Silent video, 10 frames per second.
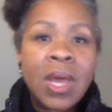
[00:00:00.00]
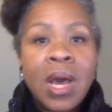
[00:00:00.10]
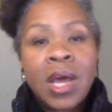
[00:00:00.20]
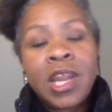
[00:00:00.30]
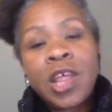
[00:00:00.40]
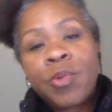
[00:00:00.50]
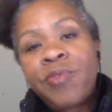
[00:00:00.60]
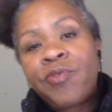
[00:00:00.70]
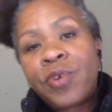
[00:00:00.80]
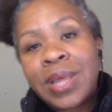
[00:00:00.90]
another
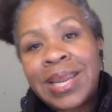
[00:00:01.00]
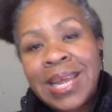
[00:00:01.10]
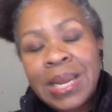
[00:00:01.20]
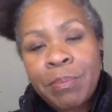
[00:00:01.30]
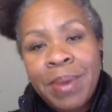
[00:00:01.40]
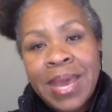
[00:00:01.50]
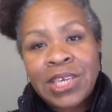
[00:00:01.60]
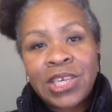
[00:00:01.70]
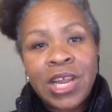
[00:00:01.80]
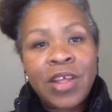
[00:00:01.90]
one for your landing
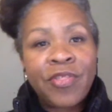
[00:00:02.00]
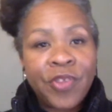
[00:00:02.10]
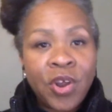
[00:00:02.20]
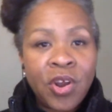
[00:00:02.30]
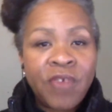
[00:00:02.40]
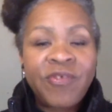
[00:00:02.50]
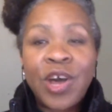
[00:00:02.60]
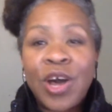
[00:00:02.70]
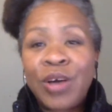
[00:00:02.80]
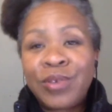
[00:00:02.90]
page, and a third for
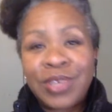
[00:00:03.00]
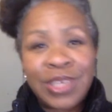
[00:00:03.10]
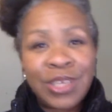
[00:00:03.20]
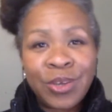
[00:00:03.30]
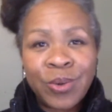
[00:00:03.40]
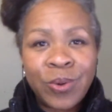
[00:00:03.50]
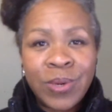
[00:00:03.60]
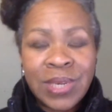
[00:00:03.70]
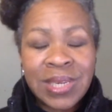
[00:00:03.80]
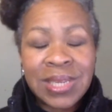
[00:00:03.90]
hosting your
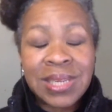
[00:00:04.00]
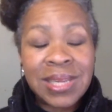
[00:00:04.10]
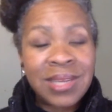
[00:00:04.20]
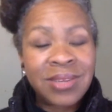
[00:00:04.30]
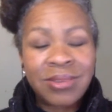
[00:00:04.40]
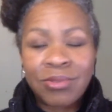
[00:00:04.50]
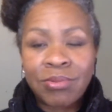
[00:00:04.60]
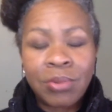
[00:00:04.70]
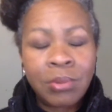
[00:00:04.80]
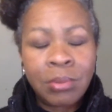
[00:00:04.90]
courses.
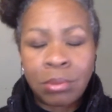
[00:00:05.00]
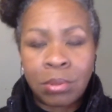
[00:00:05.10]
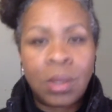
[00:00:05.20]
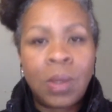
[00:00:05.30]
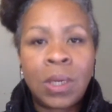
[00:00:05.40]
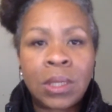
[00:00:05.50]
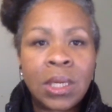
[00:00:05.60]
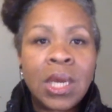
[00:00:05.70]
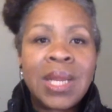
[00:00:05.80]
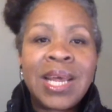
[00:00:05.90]
Oh, Lord,
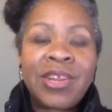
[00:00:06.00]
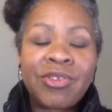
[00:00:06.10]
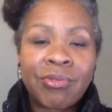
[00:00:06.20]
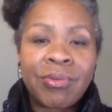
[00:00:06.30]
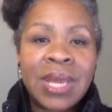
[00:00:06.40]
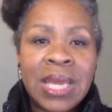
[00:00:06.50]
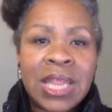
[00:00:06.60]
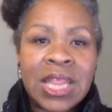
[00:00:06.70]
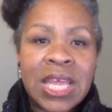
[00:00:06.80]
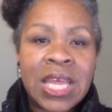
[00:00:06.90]
that's three
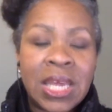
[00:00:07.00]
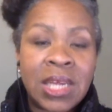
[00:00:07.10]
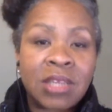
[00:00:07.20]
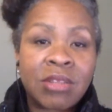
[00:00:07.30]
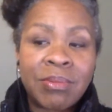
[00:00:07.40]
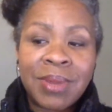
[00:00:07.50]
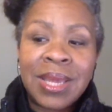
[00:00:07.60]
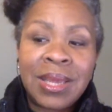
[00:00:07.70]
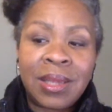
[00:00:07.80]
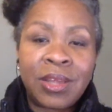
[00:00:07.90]
things,
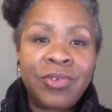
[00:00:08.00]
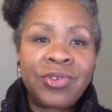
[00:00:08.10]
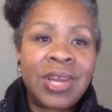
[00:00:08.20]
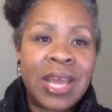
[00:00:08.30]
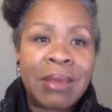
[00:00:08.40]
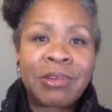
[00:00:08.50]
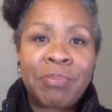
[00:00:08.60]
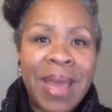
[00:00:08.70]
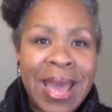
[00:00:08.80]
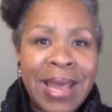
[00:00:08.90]
three usernames,
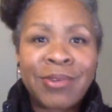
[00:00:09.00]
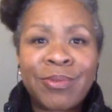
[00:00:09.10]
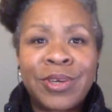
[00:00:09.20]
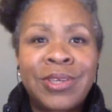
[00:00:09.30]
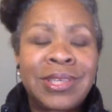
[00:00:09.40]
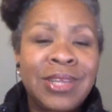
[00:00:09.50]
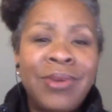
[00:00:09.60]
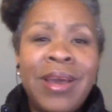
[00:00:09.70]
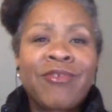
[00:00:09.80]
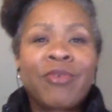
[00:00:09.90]
passwords that you
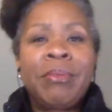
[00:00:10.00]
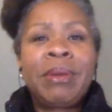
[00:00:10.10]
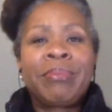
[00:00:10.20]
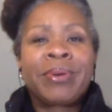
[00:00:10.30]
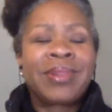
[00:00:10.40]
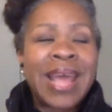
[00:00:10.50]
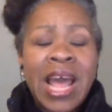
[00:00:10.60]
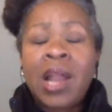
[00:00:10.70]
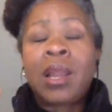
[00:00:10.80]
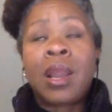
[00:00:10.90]
have to remember. That
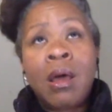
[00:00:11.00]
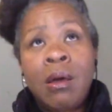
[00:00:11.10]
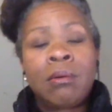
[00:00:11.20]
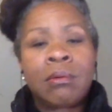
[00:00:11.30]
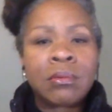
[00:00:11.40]
alone